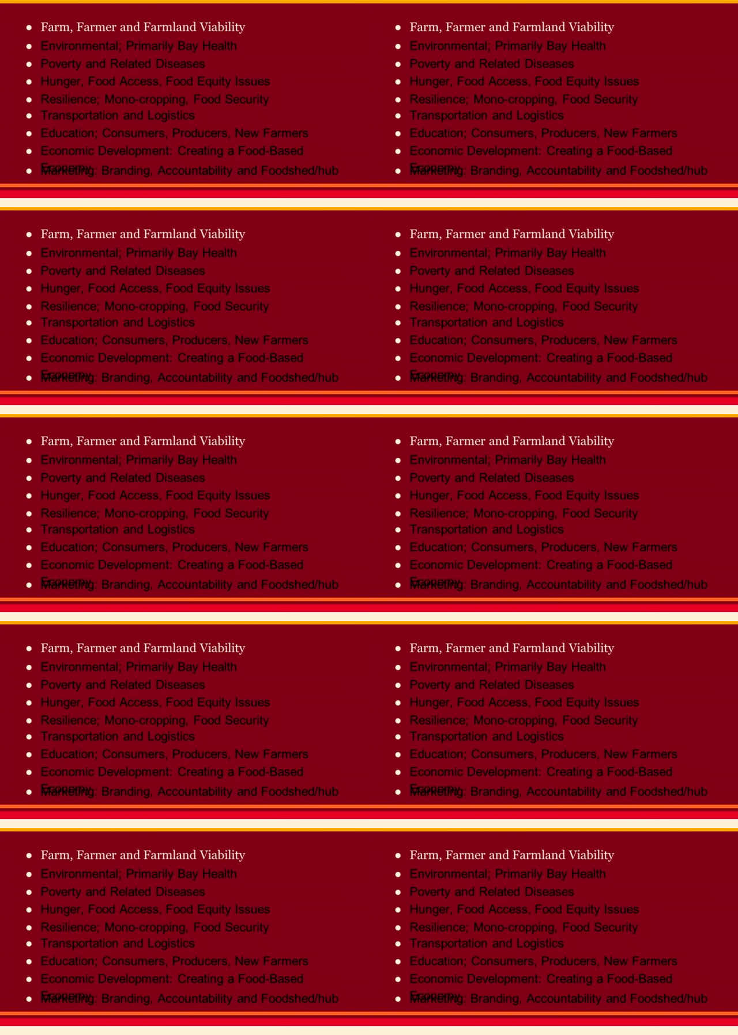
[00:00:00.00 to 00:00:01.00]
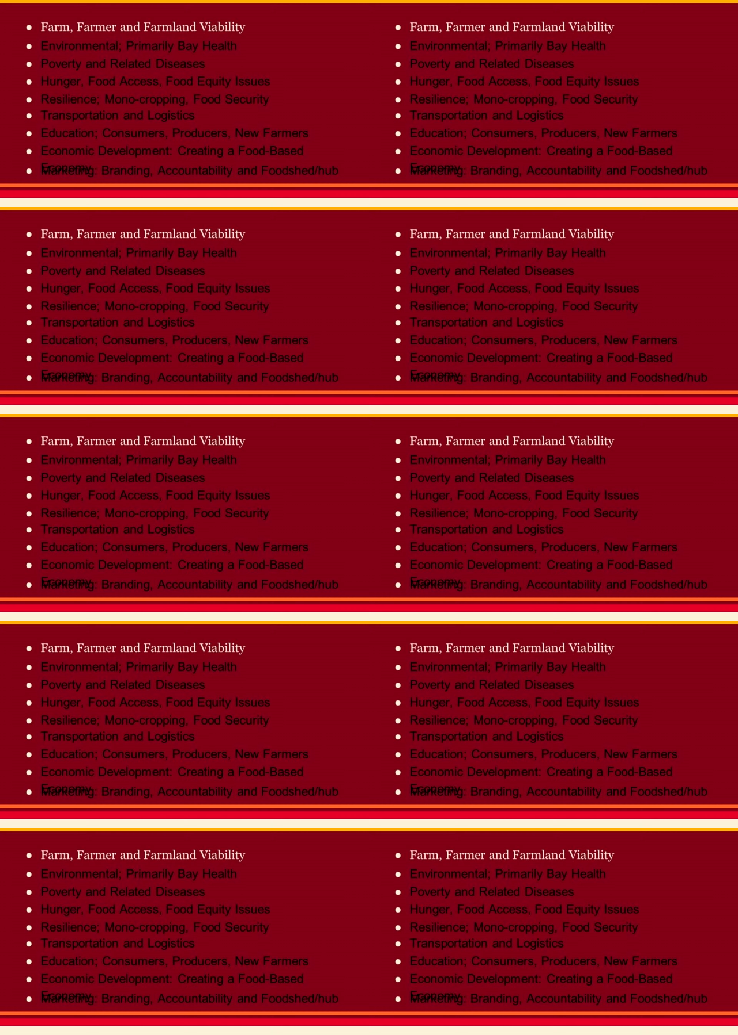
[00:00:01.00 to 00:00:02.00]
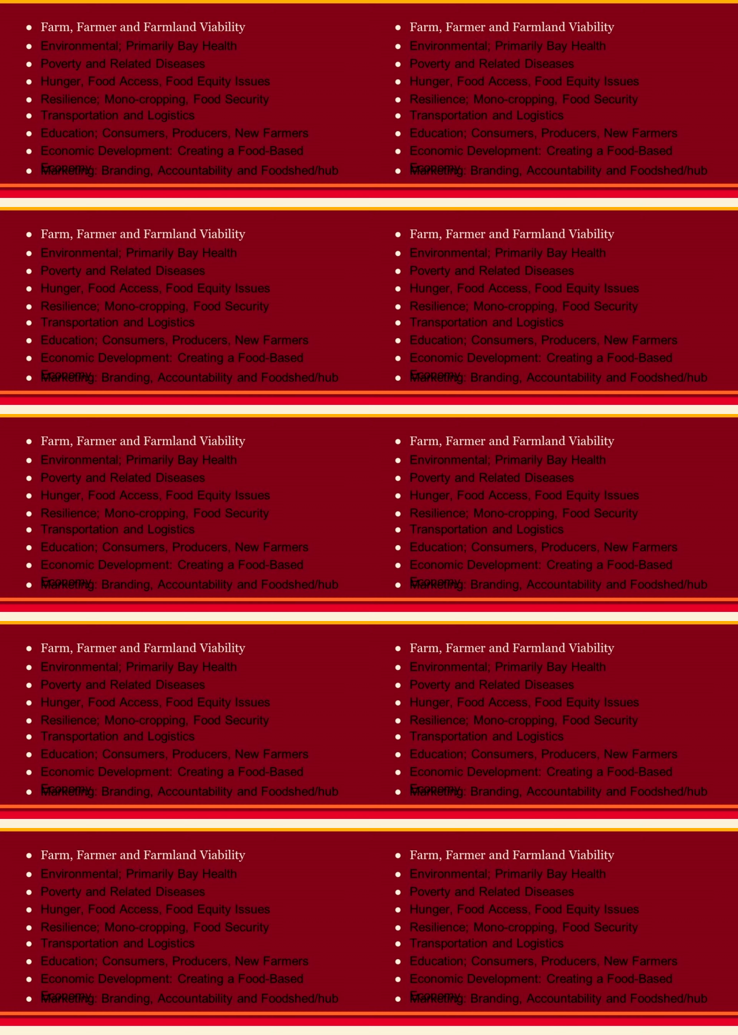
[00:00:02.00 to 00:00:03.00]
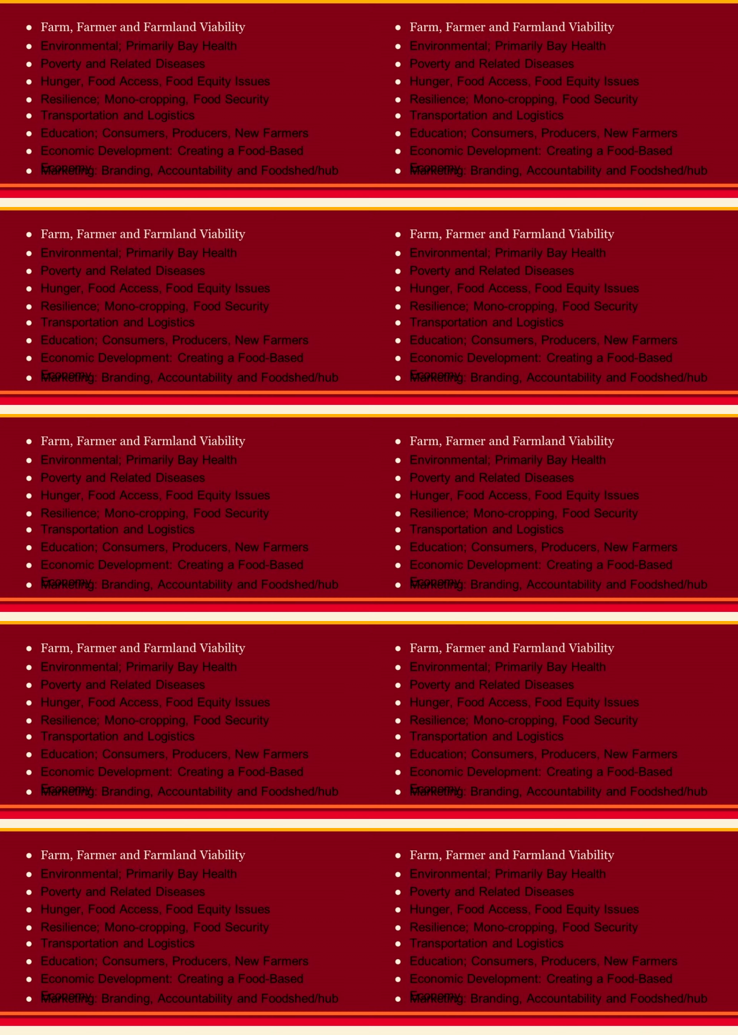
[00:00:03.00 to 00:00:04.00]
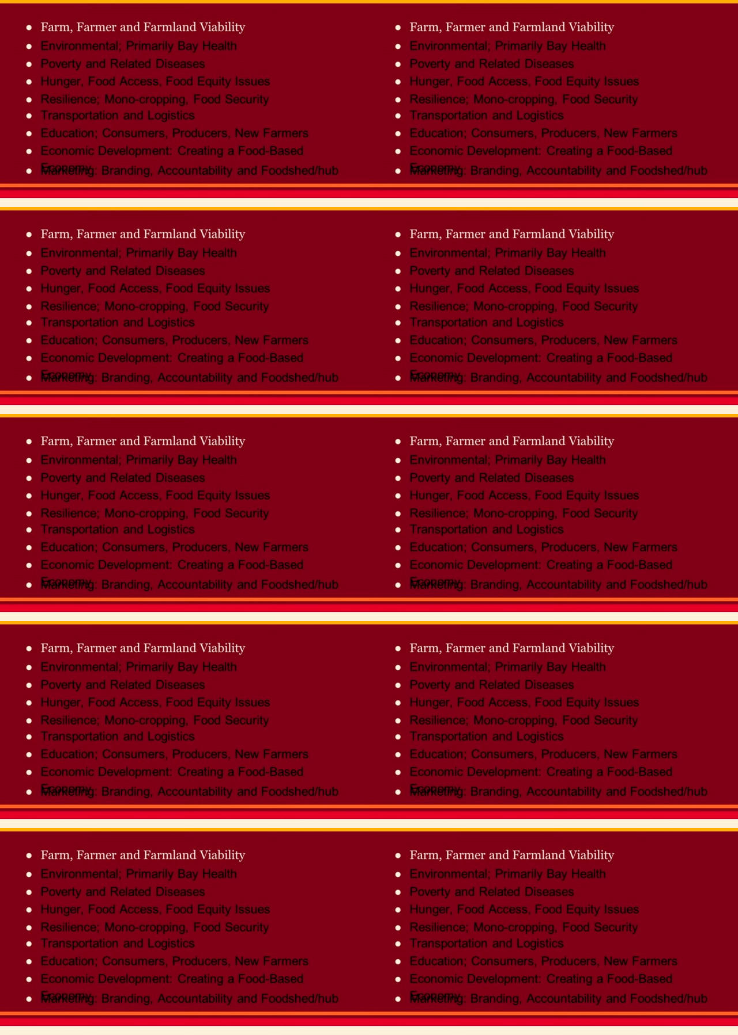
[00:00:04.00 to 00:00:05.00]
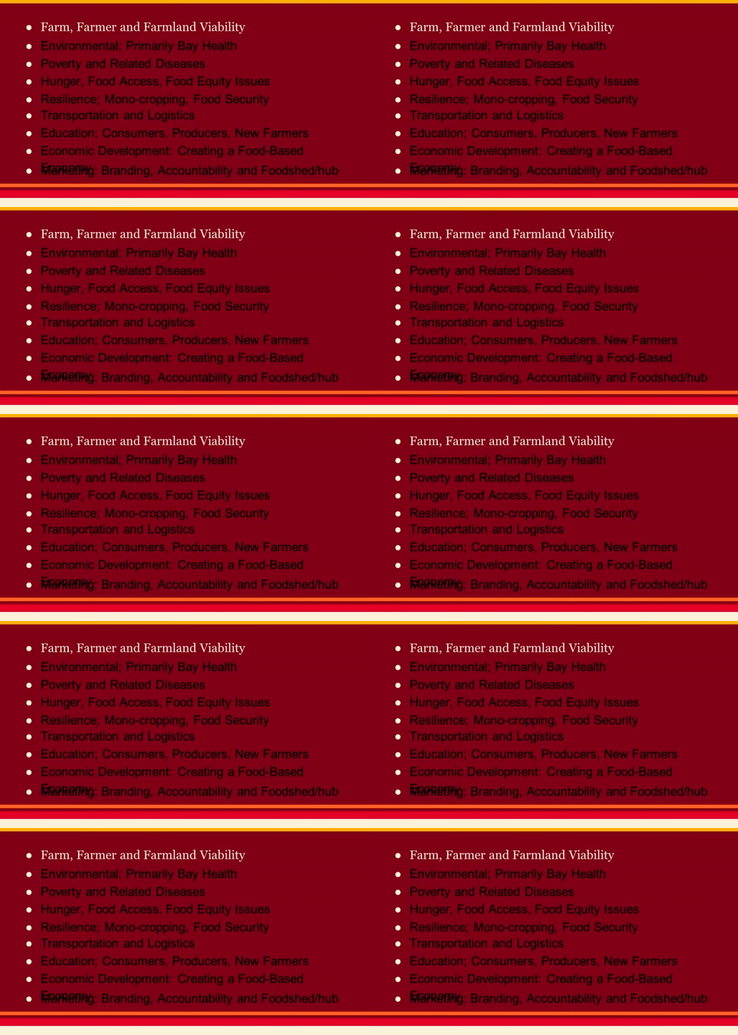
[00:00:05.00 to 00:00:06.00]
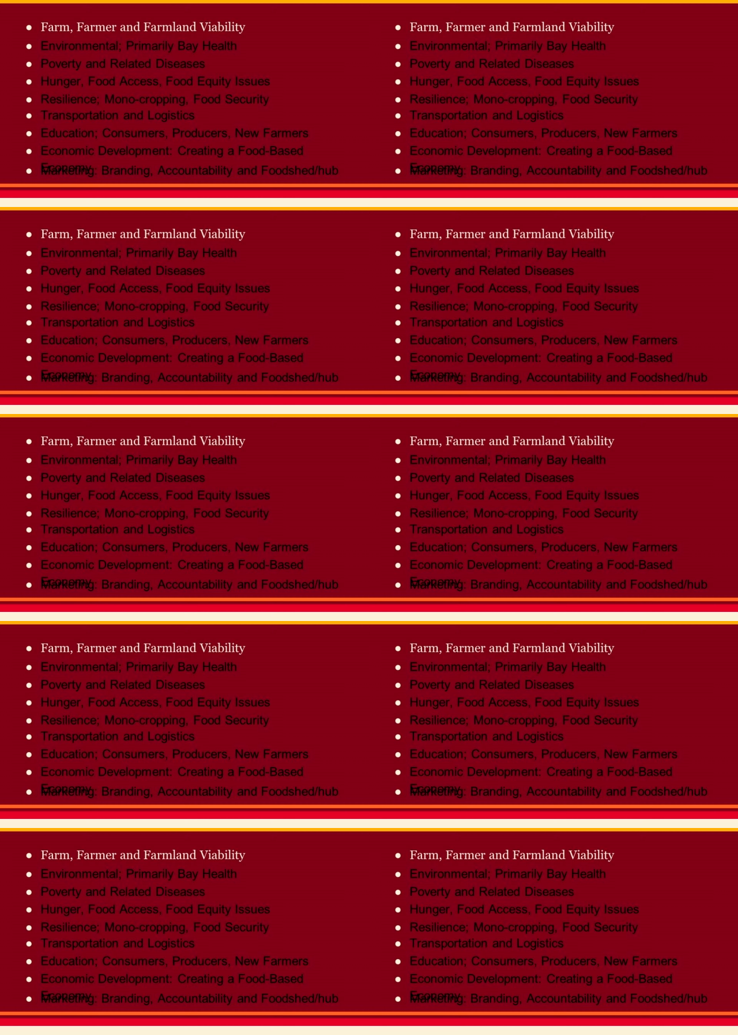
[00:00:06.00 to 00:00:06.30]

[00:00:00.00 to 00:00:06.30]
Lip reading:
(no speaker visible)